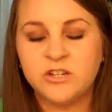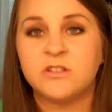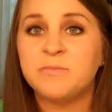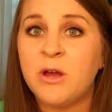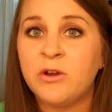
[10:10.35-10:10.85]
It
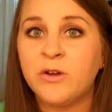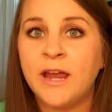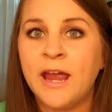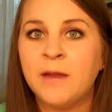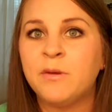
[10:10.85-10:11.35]
smelled
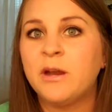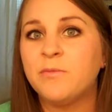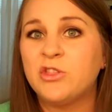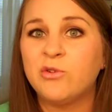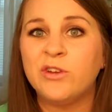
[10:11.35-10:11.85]
okay, but I'm
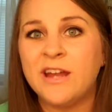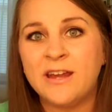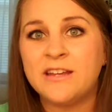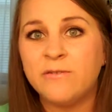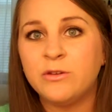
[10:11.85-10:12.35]
through it, and
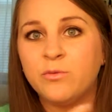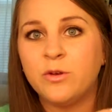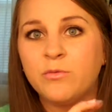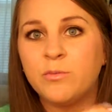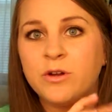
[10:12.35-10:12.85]
I definitely
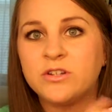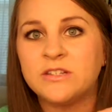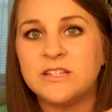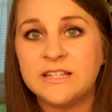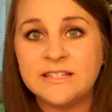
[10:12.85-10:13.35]
wouldn't repurchase
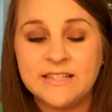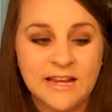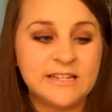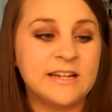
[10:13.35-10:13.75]
this scent